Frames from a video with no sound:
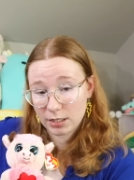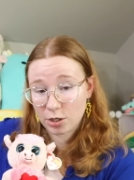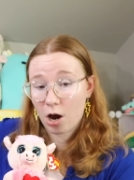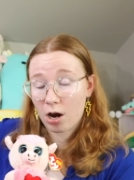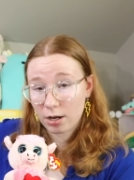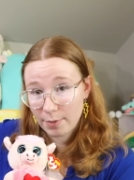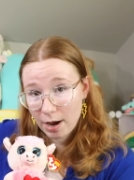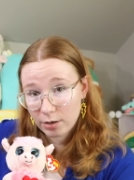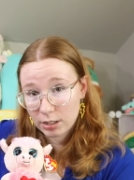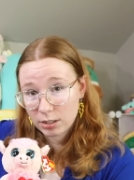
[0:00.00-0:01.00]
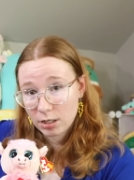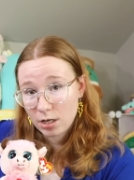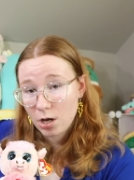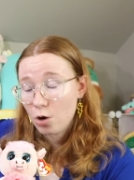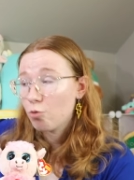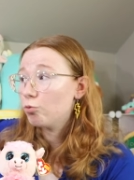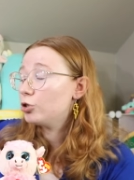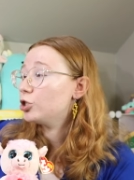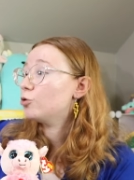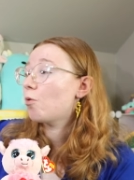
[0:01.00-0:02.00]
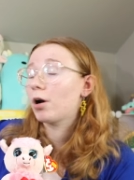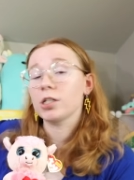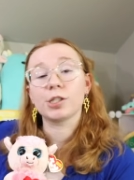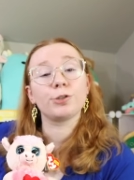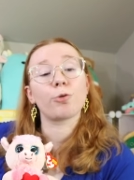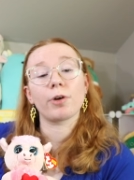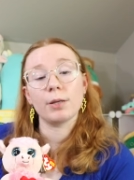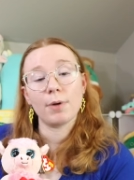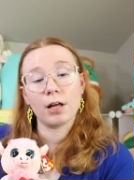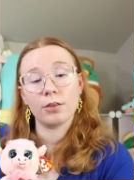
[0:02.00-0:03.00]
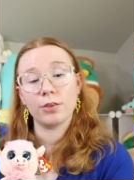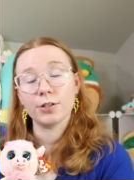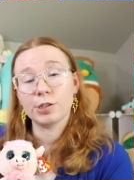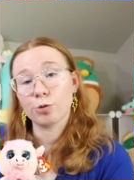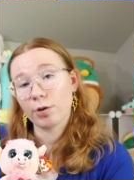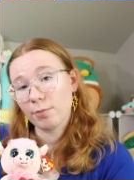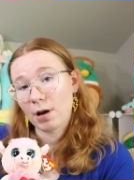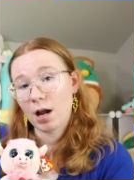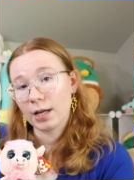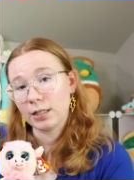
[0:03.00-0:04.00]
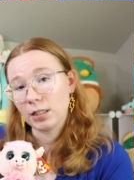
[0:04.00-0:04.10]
and talk about it? Do you want a story, the story behind